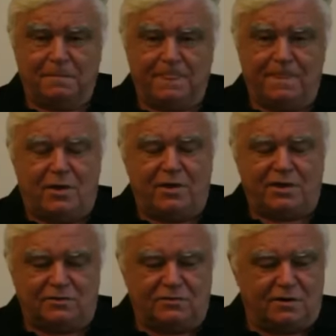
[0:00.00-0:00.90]
Now I
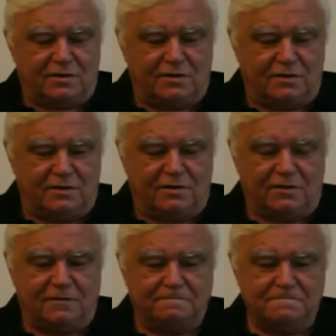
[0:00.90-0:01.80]
can talk,
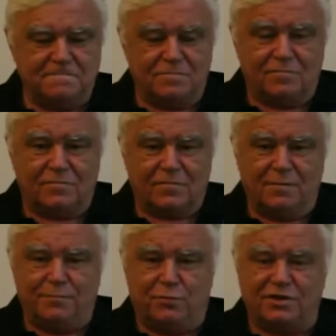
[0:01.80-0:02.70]

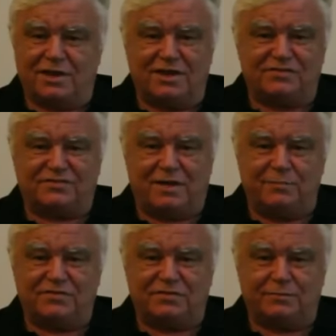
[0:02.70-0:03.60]
and boy, you can't stop
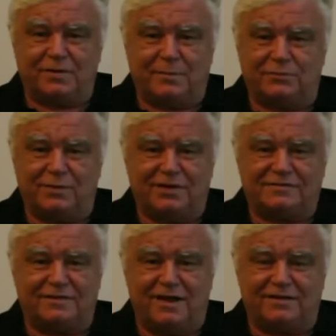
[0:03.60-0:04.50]
me sometimes when I
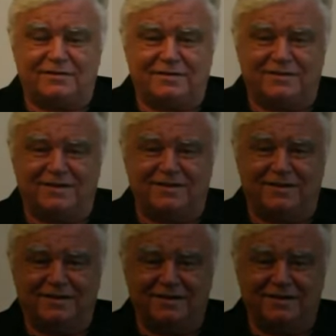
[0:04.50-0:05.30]
start, can you?